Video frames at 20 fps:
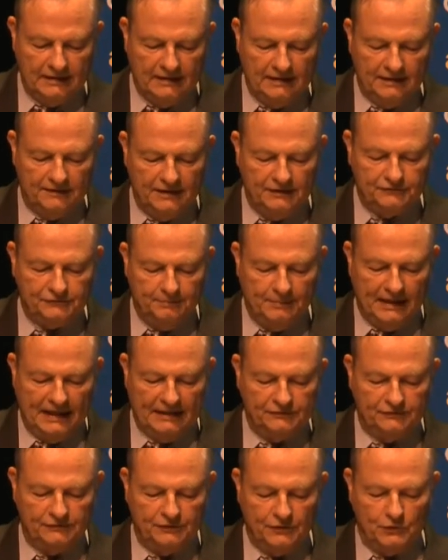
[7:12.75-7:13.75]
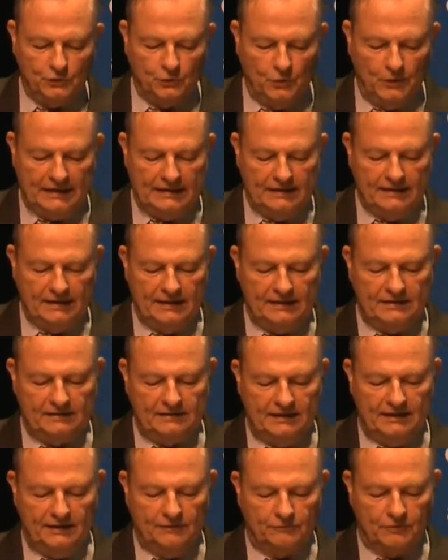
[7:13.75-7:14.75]
This makes the
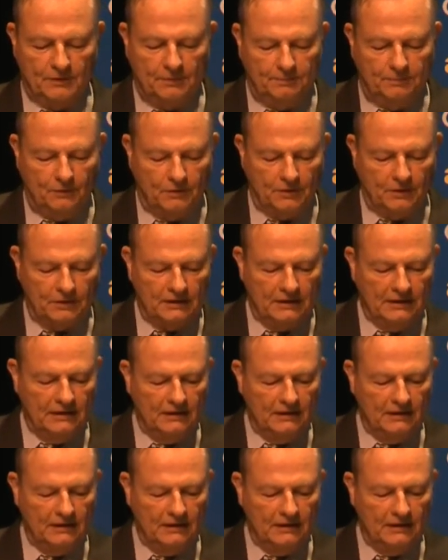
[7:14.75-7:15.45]
2019 report